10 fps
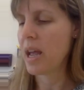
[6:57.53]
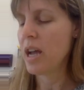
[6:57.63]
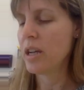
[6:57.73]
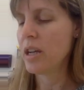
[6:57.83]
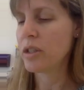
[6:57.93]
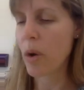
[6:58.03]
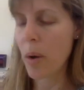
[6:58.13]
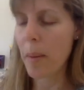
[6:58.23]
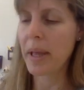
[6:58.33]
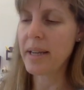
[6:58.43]
So
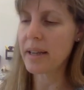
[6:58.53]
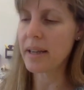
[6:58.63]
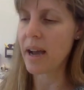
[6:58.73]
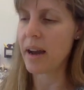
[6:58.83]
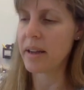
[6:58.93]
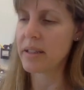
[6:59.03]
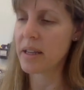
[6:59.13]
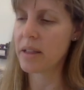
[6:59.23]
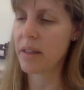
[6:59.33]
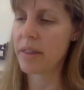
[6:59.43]
plate tectonics is
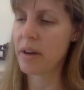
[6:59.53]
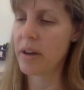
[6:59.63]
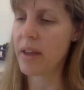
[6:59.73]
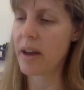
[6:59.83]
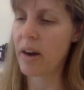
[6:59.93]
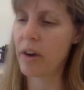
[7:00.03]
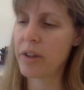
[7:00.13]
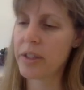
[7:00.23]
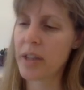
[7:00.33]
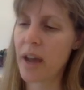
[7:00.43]
the theory that Earth's
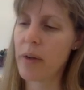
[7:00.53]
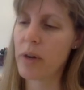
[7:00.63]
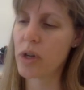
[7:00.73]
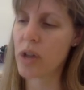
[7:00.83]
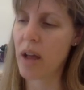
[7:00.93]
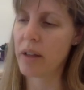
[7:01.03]
outer shell is